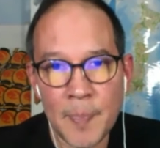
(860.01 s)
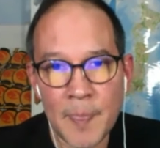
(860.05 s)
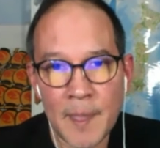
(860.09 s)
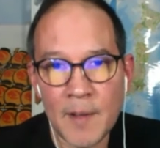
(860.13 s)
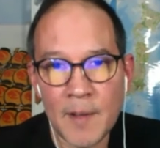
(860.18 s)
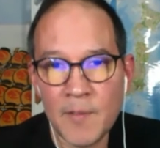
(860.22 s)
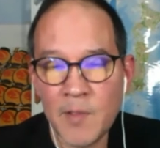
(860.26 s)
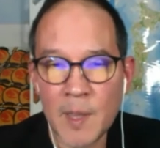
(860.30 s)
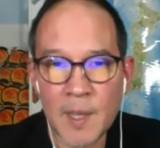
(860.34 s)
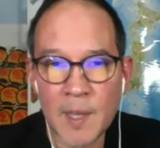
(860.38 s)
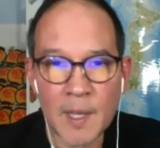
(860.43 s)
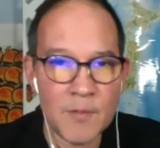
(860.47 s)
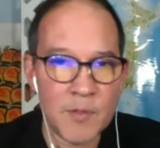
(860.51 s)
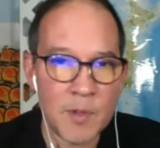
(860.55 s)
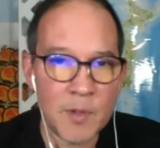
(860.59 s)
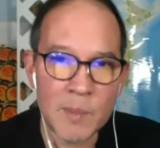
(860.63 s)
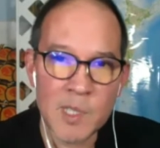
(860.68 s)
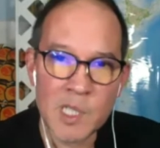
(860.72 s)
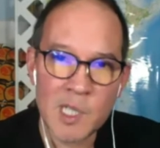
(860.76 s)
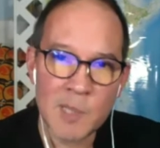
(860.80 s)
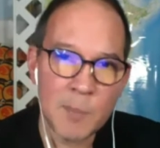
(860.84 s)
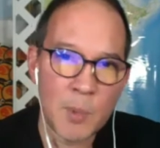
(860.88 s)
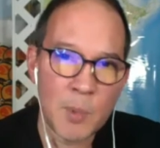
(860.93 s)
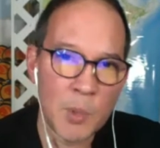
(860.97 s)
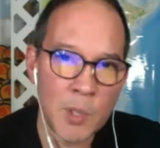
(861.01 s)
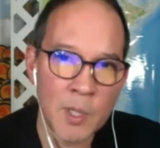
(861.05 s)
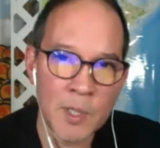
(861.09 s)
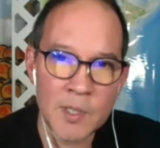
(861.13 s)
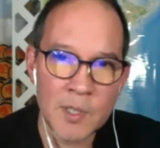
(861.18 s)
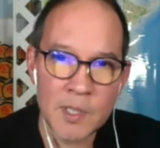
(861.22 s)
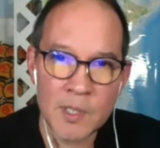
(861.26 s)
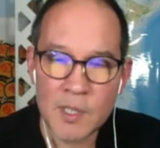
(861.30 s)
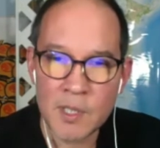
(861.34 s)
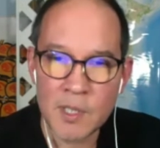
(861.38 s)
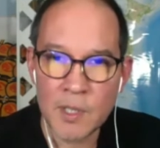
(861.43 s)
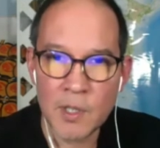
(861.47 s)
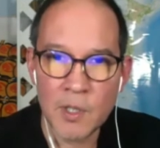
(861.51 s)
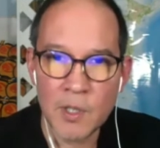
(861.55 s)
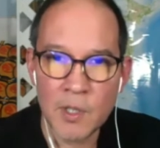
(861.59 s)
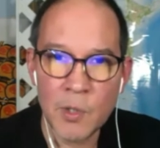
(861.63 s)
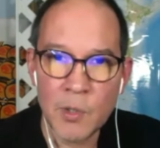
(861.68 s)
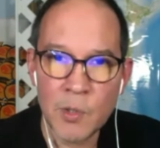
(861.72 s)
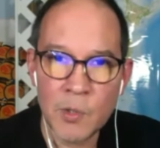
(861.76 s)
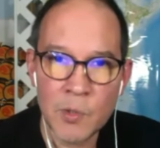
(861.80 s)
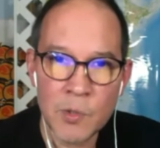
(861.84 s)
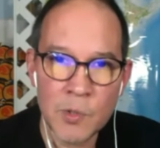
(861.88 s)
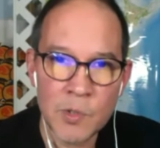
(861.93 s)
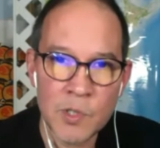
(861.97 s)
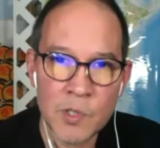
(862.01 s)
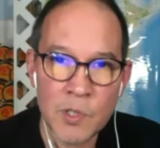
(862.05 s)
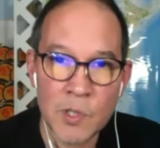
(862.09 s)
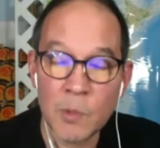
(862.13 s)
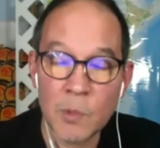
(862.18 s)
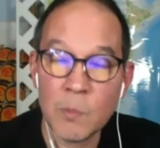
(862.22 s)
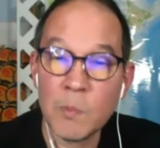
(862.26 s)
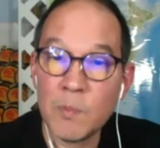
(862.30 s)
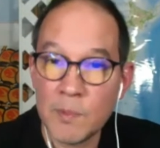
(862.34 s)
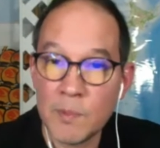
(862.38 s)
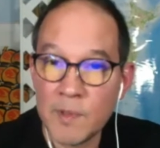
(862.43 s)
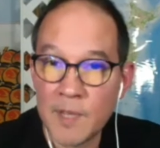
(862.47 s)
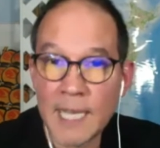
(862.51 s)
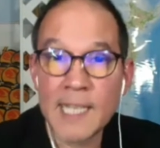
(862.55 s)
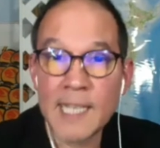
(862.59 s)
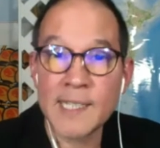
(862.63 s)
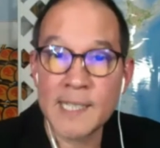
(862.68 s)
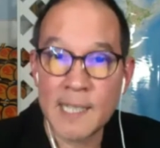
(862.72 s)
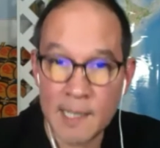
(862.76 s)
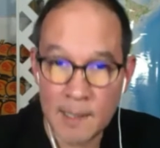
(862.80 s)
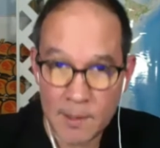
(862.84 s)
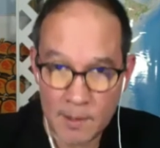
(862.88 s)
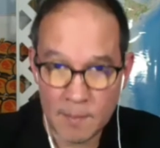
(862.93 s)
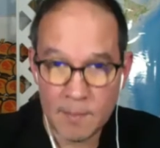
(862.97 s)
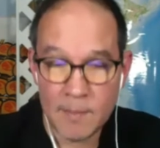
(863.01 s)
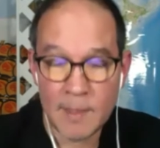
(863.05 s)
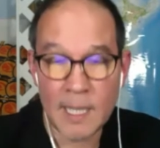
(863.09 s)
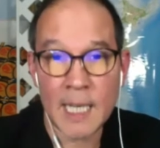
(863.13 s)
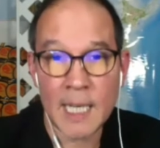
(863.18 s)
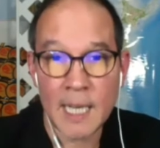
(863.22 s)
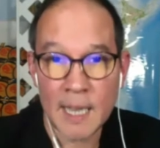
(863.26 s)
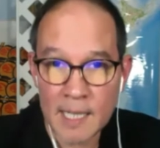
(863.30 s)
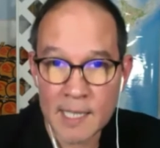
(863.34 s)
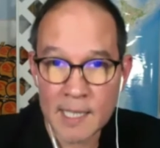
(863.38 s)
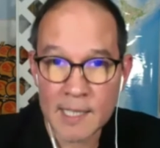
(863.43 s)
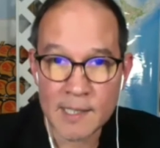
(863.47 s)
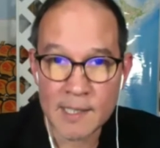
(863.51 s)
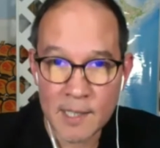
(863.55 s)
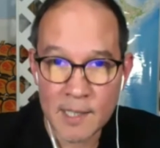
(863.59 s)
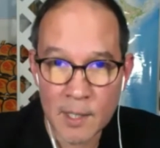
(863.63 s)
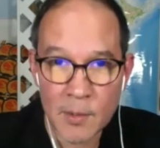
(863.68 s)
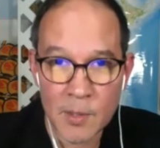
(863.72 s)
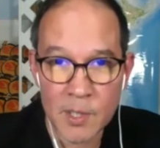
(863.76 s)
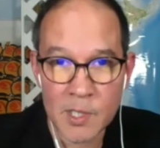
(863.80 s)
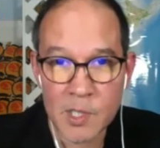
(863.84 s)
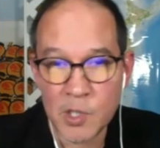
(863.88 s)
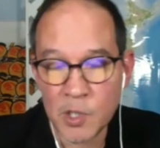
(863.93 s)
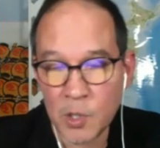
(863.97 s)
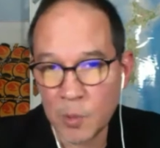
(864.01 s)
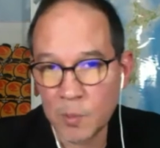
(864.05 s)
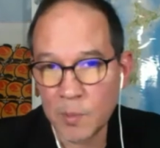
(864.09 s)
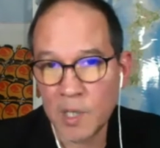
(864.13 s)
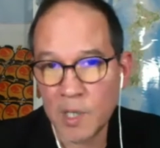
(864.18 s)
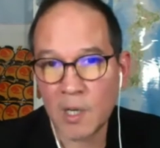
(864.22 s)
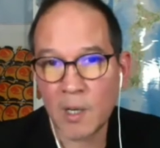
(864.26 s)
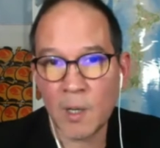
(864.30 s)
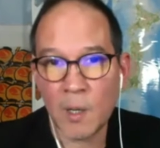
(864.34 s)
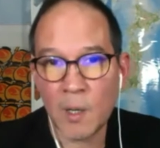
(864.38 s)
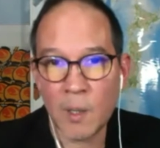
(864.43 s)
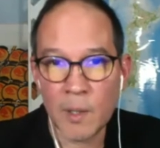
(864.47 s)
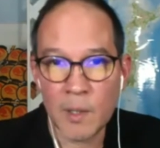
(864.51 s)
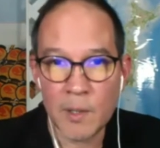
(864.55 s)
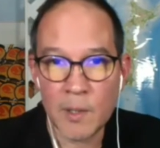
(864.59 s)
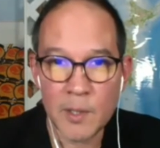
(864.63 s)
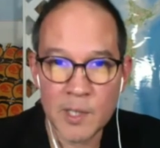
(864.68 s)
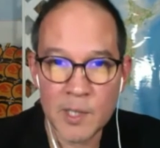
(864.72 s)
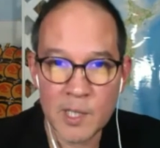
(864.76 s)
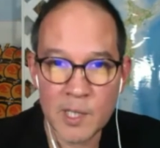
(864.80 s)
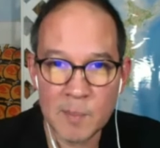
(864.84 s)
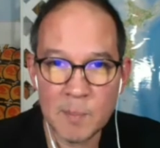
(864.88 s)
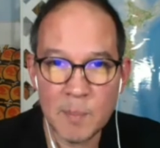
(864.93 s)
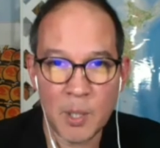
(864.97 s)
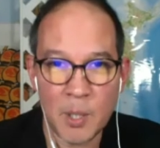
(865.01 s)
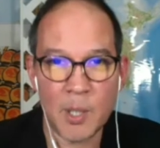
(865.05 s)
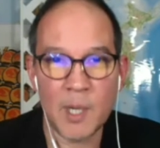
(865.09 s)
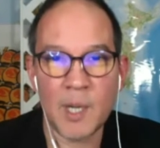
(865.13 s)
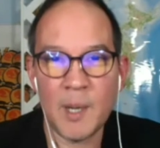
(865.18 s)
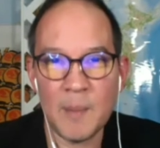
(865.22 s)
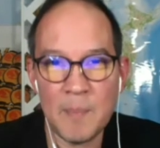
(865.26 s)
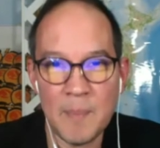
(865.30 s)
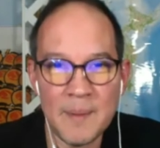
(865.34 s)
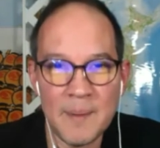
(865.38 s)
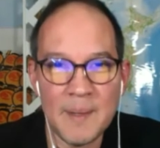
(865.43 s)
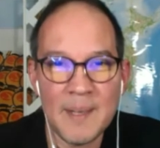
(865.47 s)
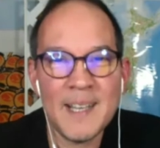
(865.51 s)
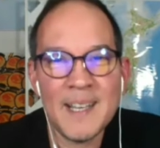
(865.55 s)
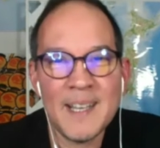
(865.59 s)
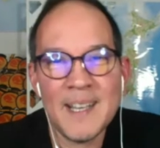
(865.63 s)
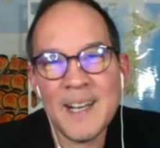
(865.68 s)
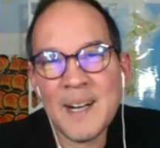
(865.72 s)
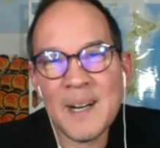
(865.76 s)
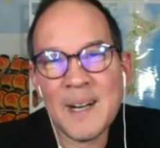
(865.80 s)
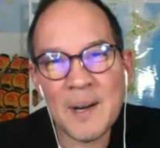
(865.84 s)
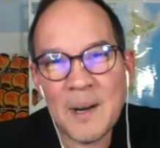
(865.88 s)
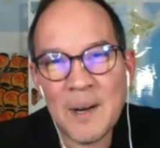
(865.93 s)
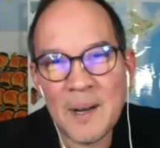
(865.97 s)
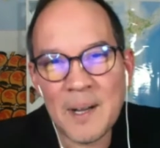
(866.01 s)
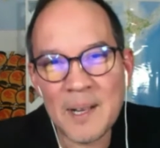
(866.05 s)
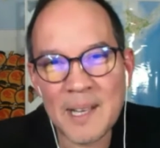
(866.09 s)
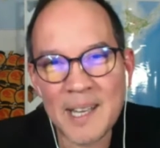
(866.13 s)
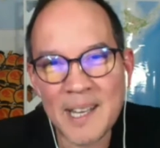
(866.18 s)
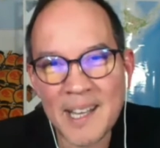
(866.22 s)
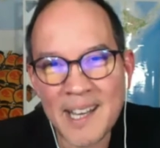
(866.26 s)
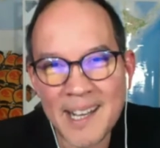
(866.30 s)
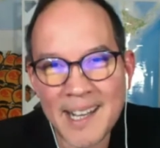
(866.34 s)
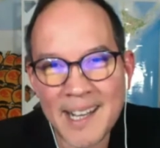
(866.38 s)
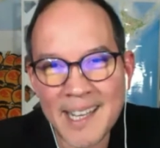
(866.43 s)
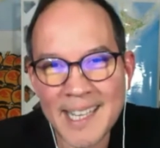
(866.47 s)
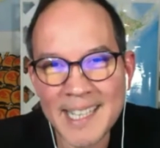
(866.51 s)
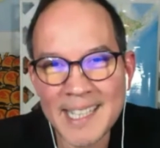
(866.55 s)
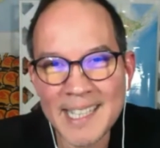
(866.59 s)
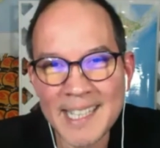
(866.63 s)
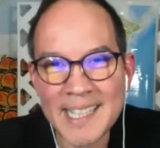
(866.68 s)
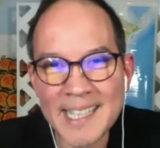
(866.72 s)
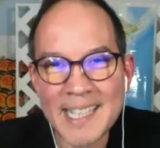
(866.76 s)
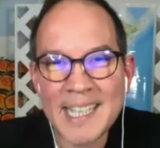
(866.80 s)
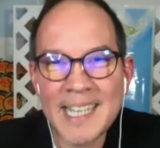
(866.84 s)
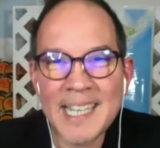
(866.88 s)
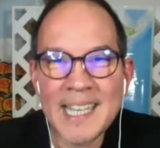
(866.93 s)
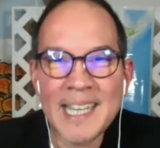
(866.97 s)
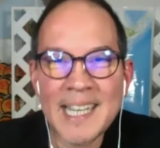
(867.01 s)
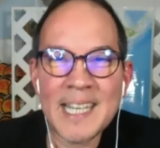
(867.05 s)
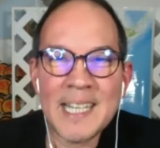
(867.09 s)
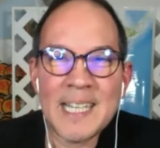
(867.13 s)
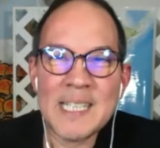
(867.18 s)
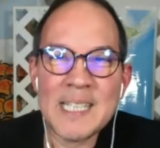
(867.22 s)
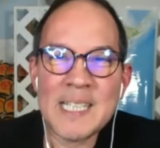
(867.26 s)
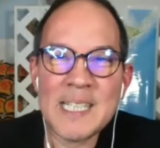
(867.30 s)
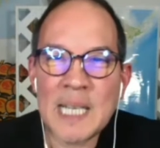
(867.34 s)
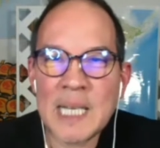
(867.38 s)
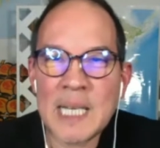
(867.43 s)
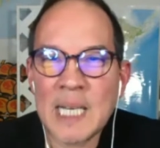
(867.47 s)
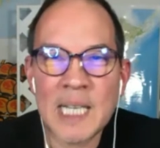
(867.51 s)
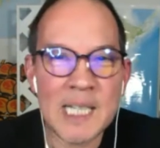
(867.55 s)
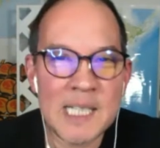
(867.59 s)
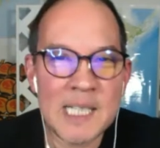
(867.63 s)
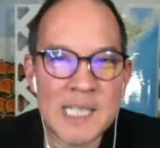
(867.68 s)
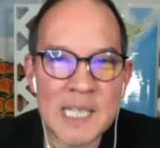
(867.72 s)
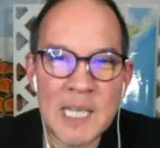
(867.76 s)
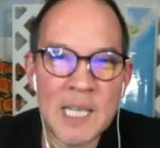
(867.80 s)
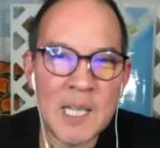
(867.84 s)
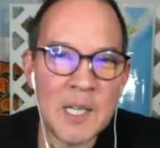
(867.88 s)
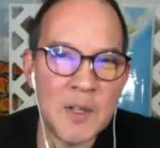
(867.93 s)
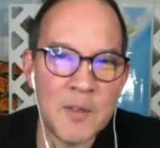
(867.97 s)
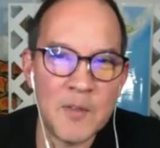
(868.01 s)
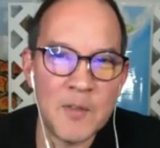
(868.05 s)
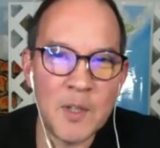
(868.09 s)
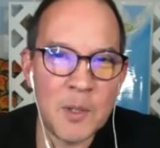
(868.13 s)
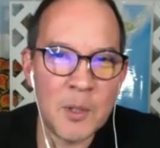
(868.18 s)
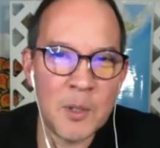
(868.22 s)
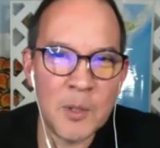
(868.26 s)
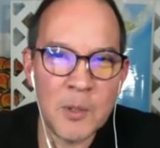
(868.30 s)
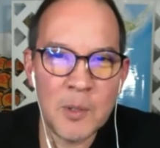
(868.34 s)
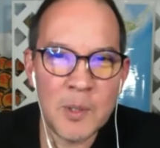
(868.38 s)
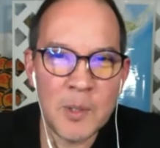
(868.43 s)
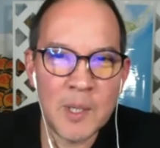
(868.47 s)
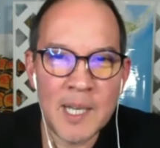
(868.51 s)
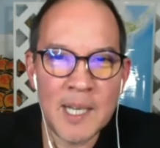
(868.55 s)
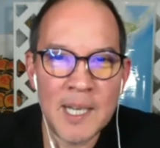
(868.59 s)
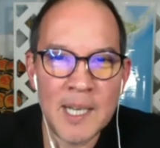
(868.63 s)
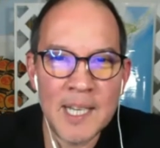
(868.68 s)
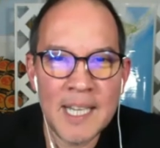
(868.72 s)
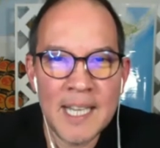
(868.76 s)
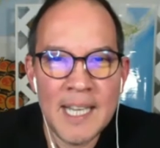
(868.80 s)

everything from sports to news to things that like this, a Zoom call that you just put up online and suddenly it's an interview and